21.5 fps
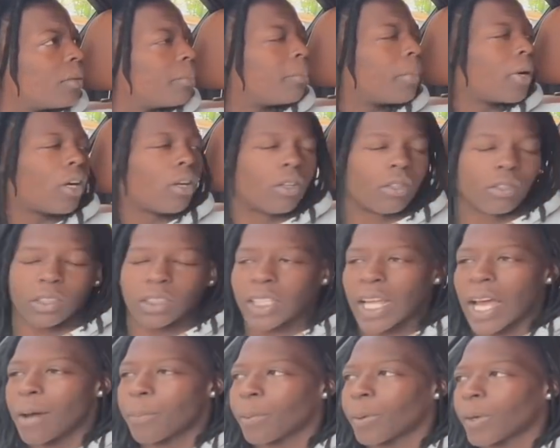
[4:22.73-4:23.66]
Bro,
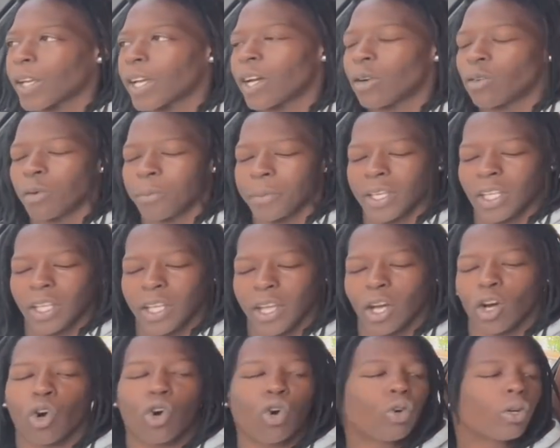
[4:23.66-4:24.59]
stop playing with me,
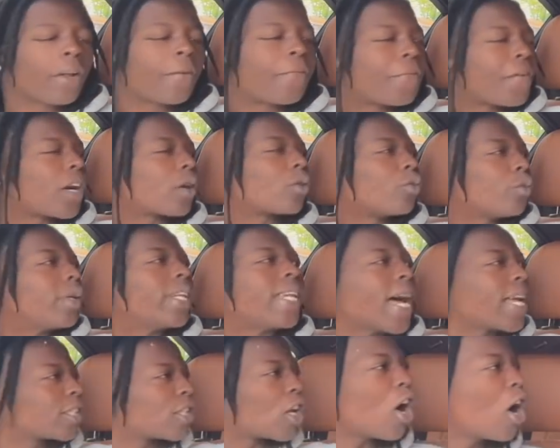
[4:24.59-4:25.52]
Liyah. Who the fuck? We
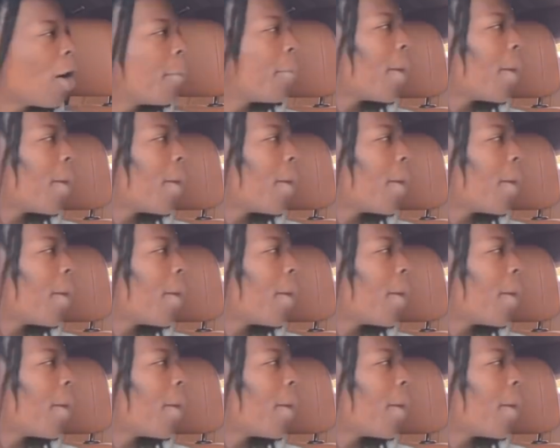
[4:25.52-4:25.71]
not talking